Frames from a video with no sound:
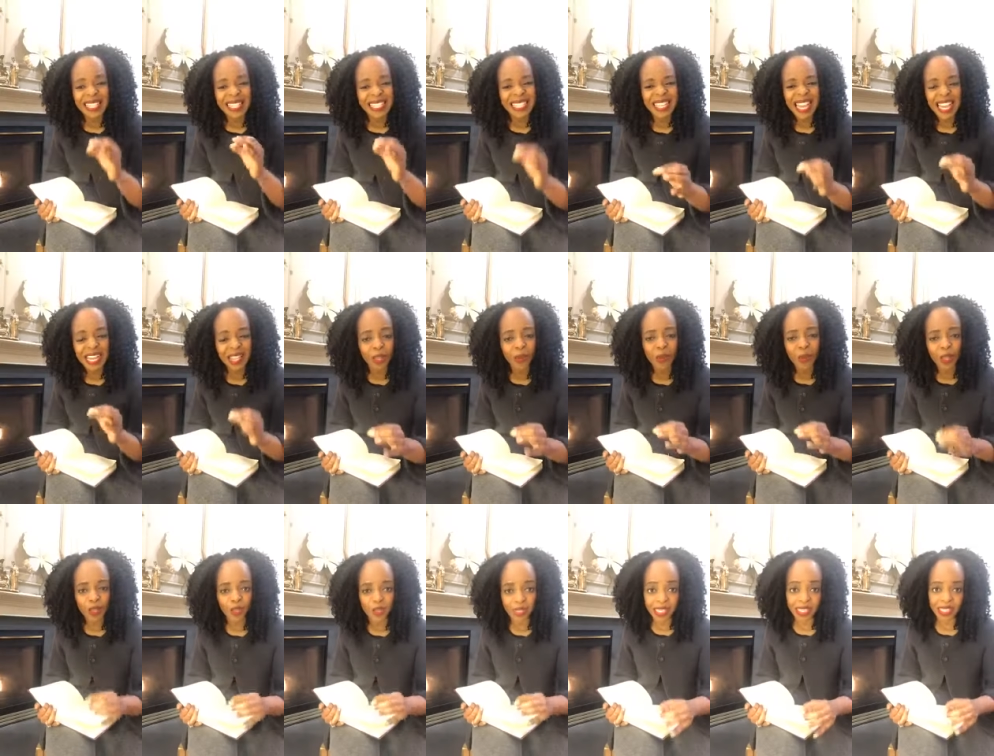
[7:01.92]
exactly what
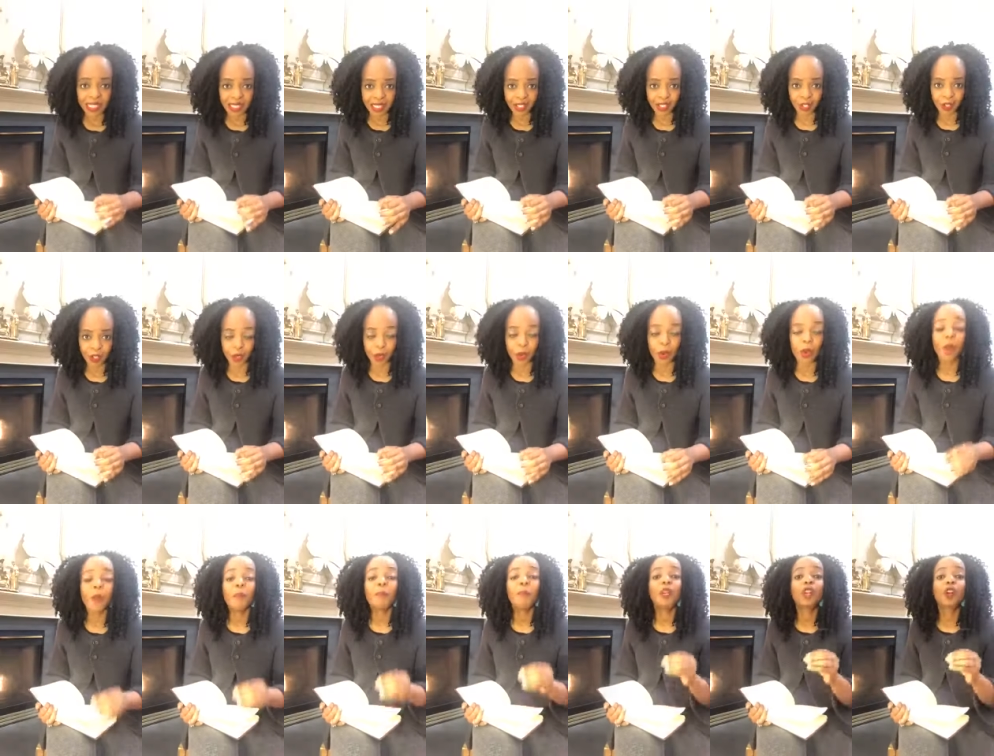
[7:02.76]
you sent it to do
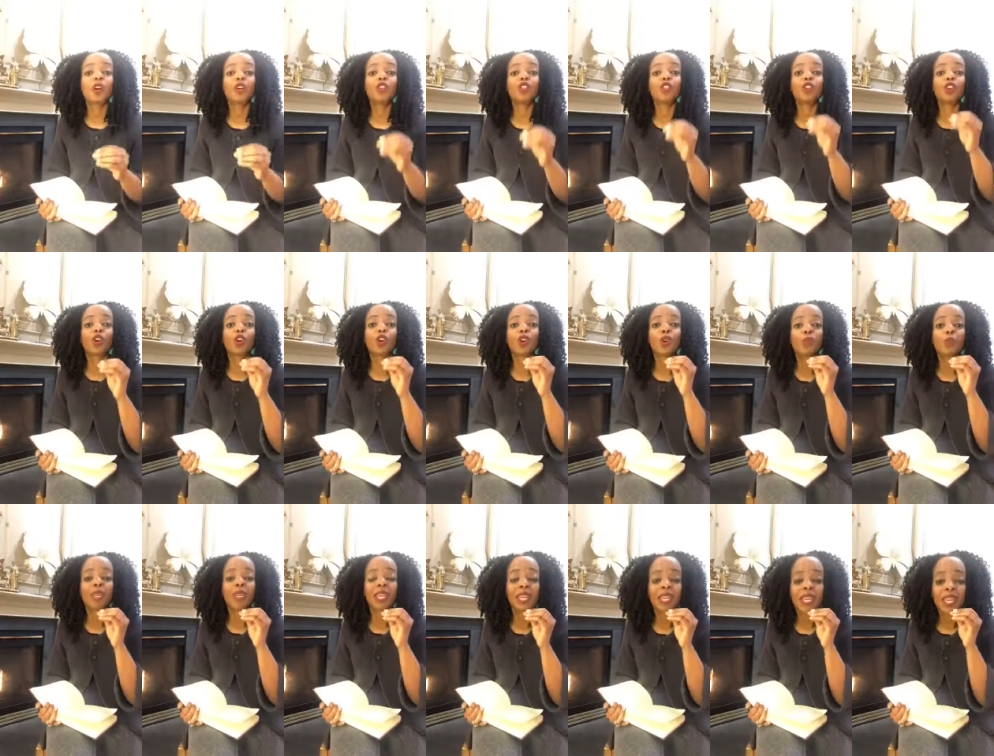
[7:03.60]
because you're going to
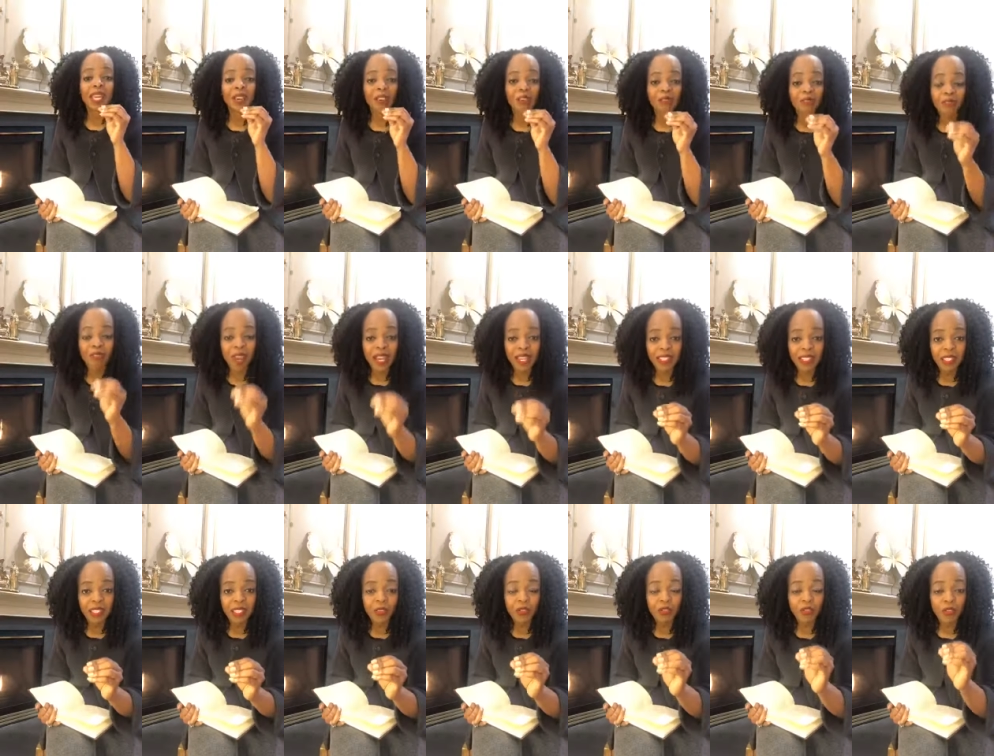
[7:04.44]
be
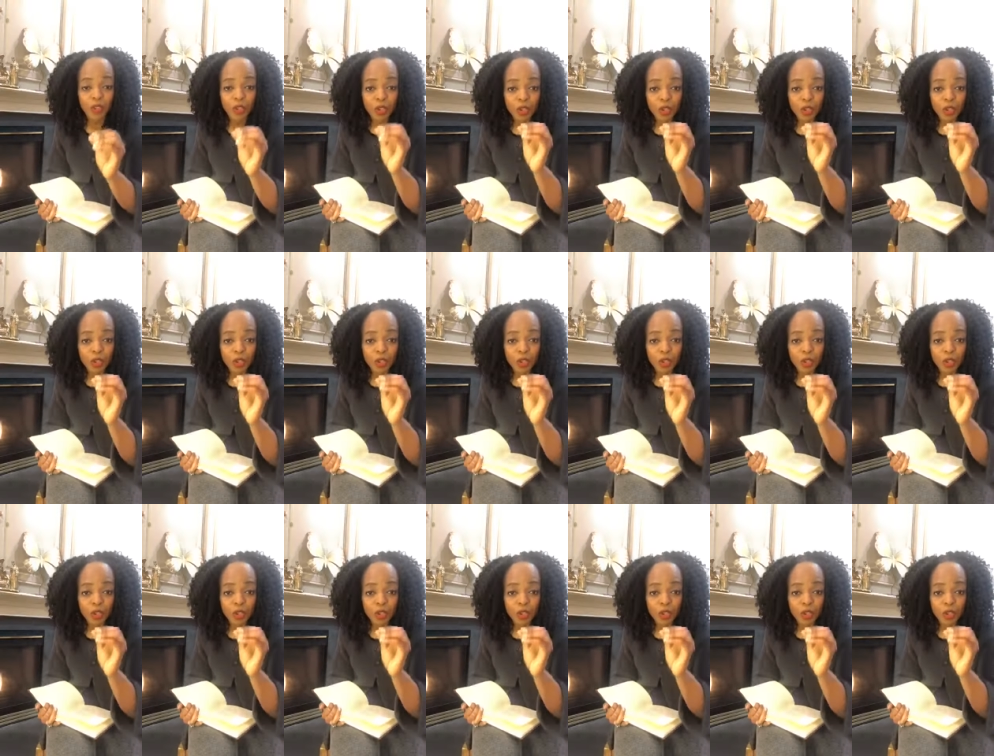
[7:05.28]
effective.